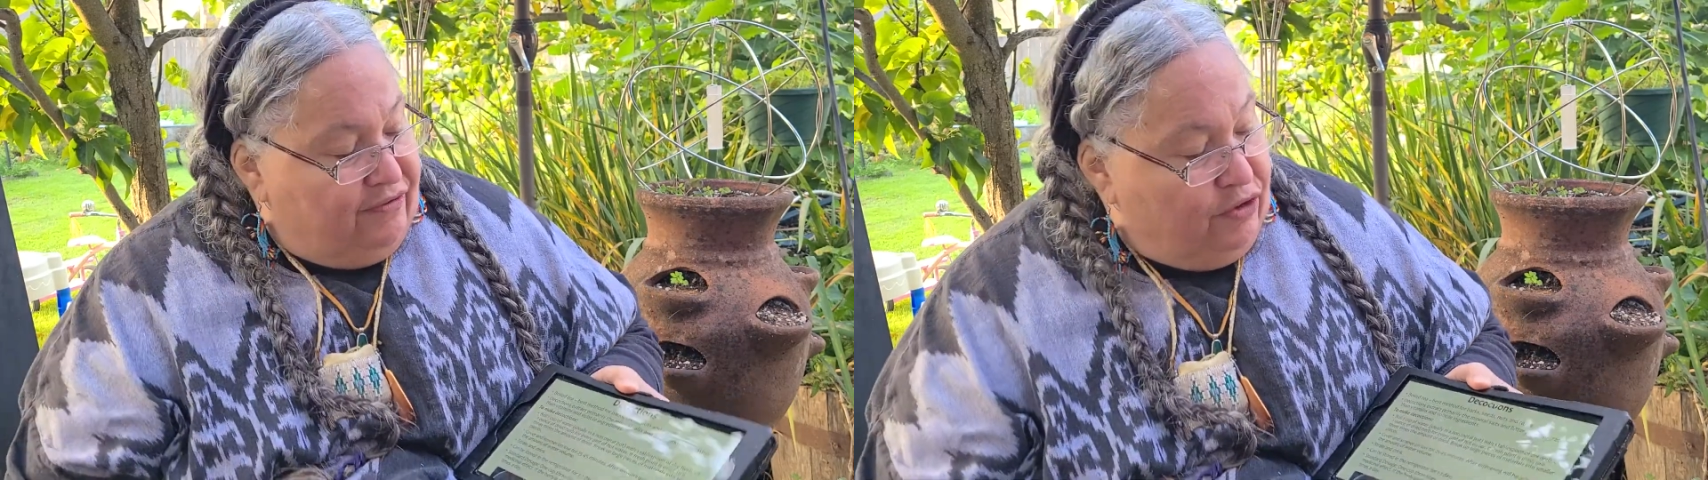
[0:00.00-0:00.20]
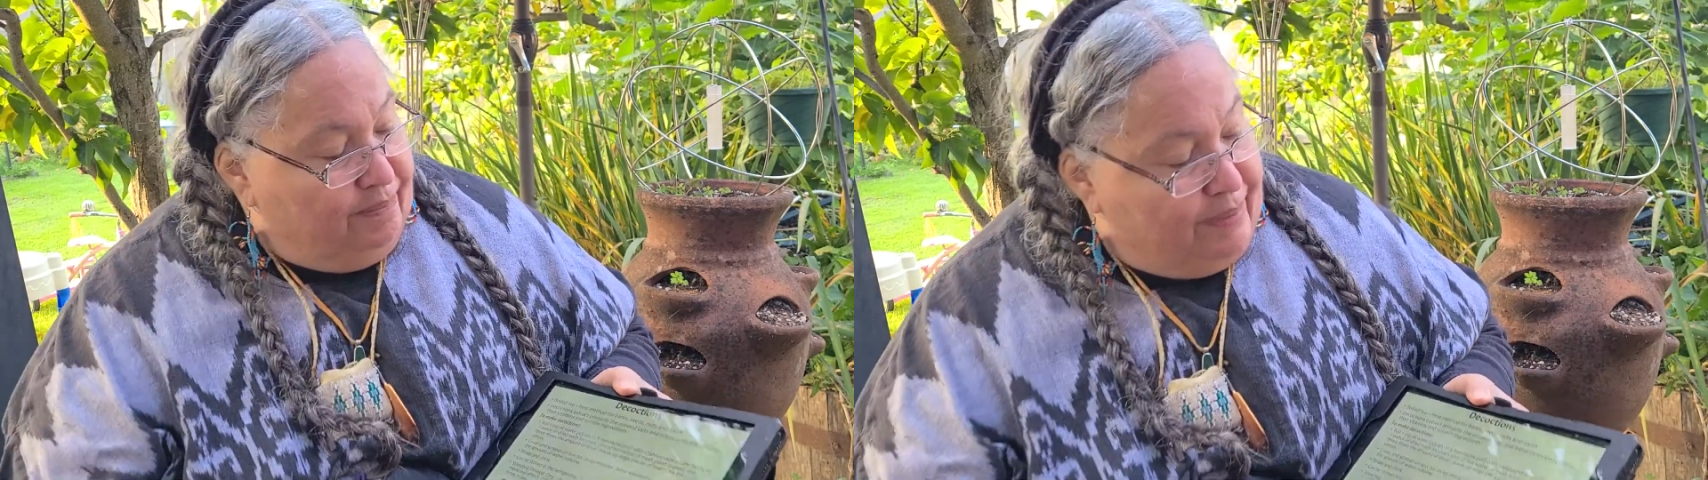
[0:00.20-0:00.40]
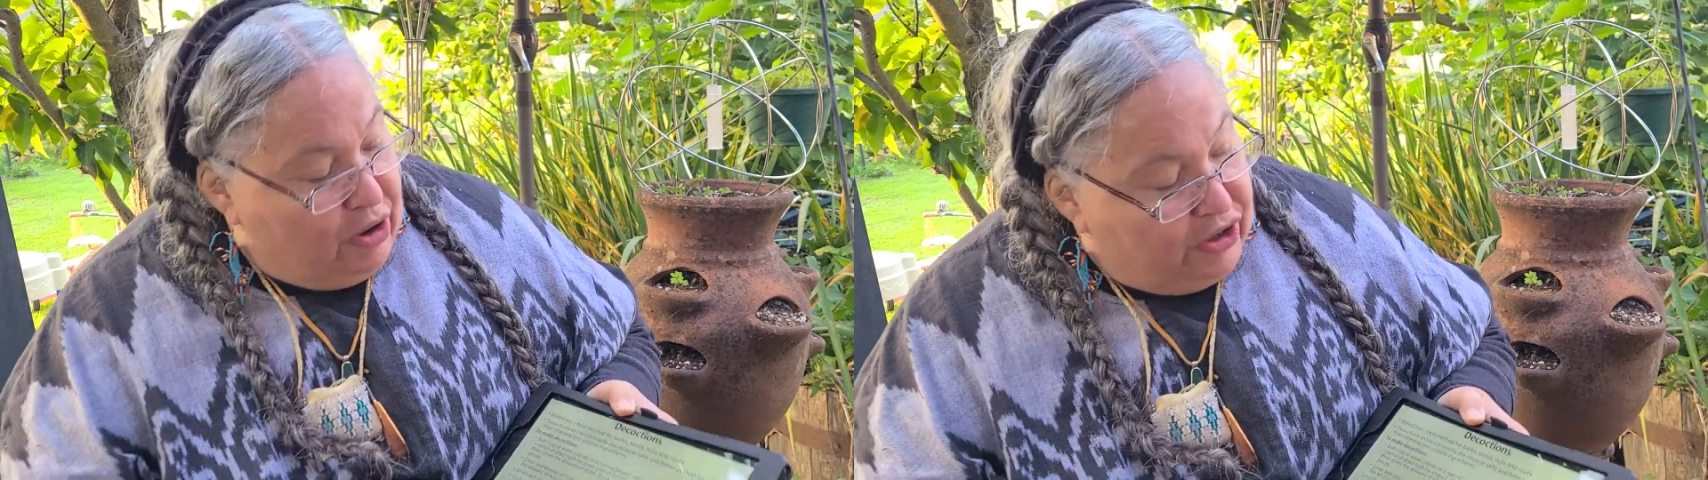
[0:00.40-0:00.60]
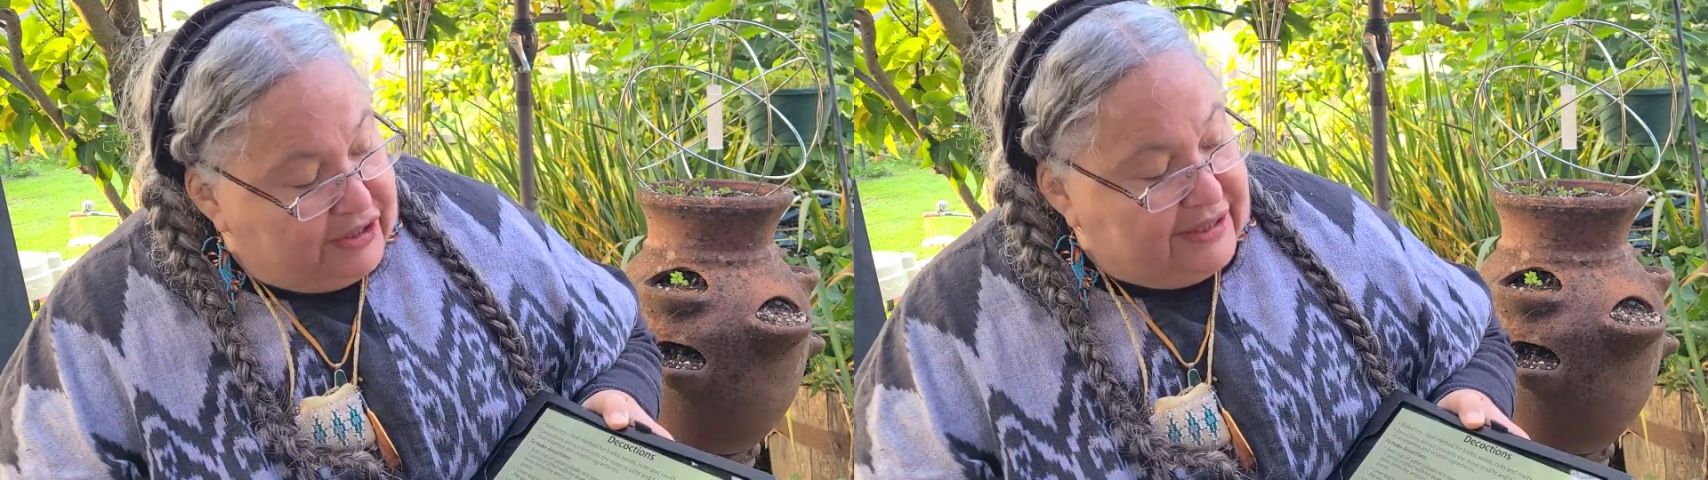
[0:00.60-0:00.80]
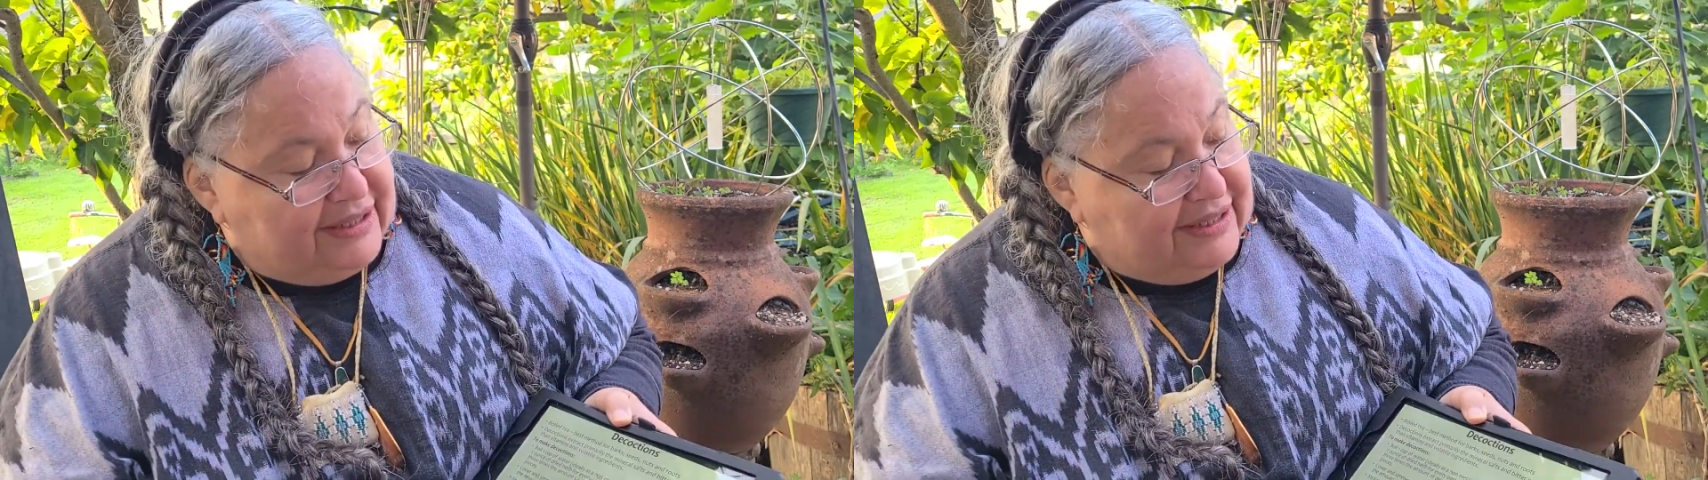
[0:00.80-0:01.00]
for
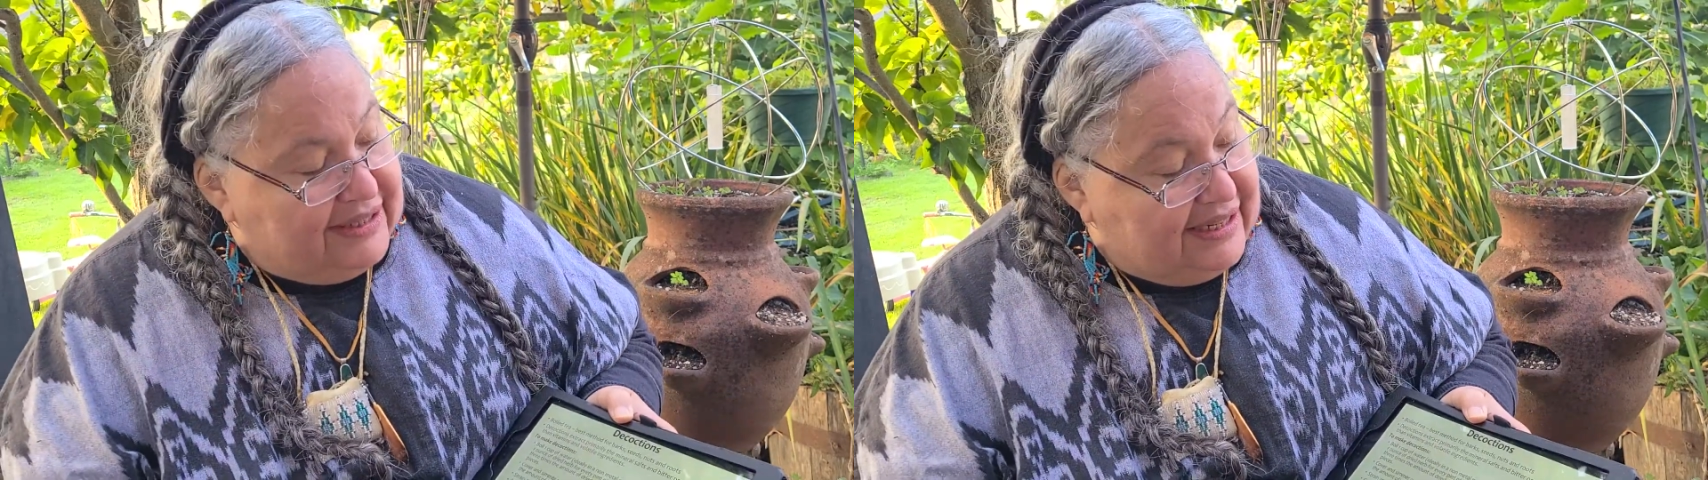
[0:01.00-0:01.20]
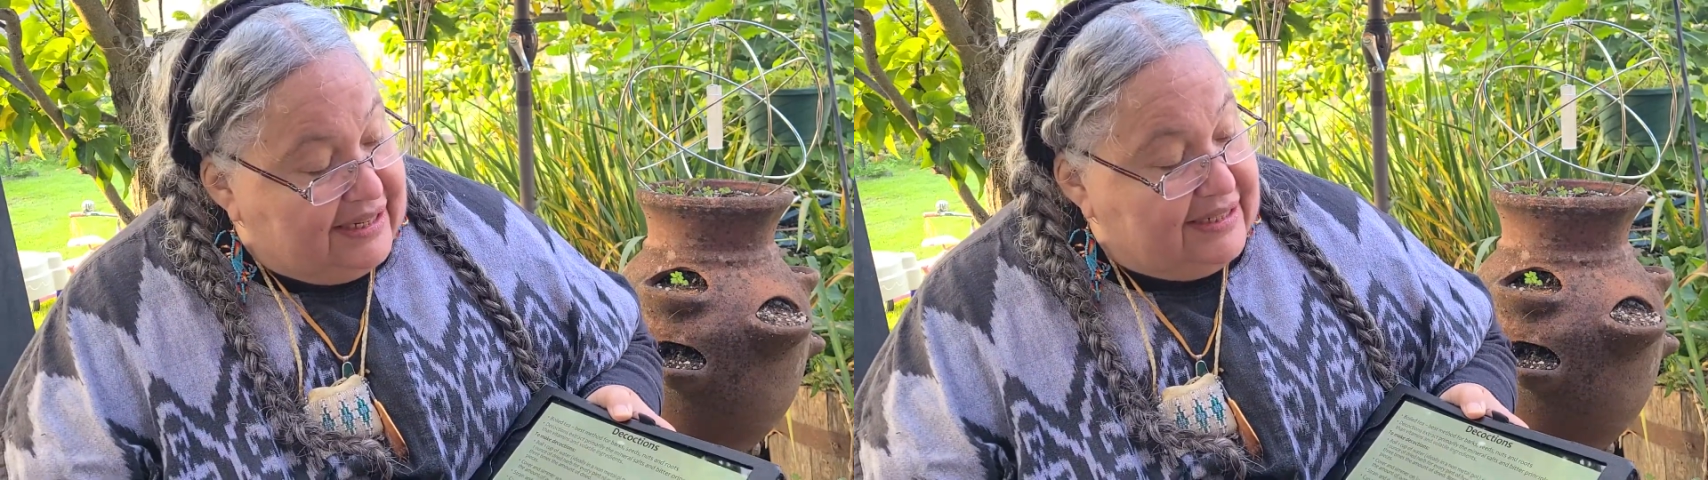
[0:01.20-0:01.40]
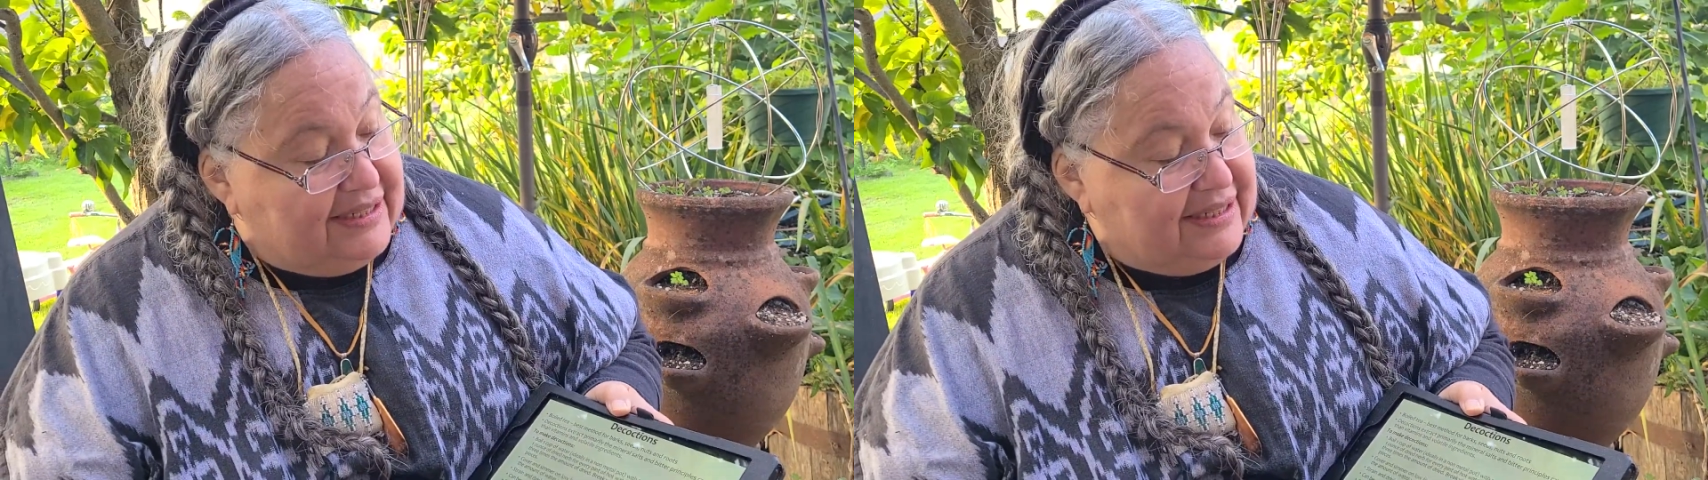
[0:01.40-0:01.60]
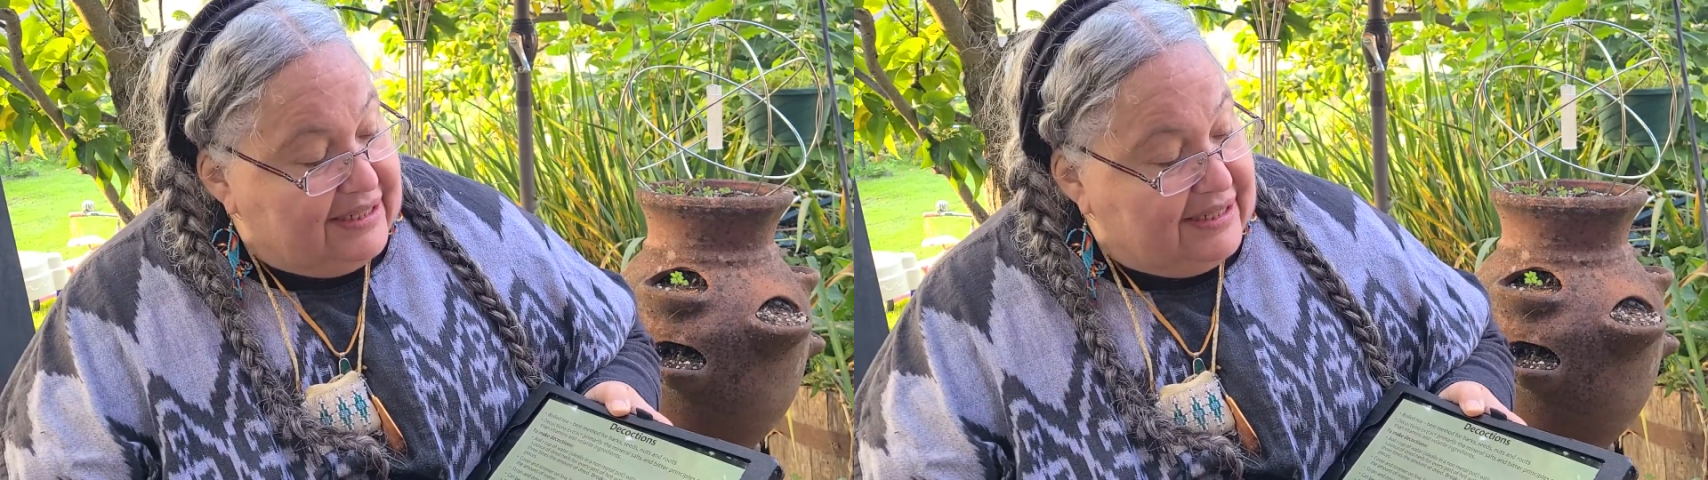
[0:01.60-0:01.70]
barks, seeds,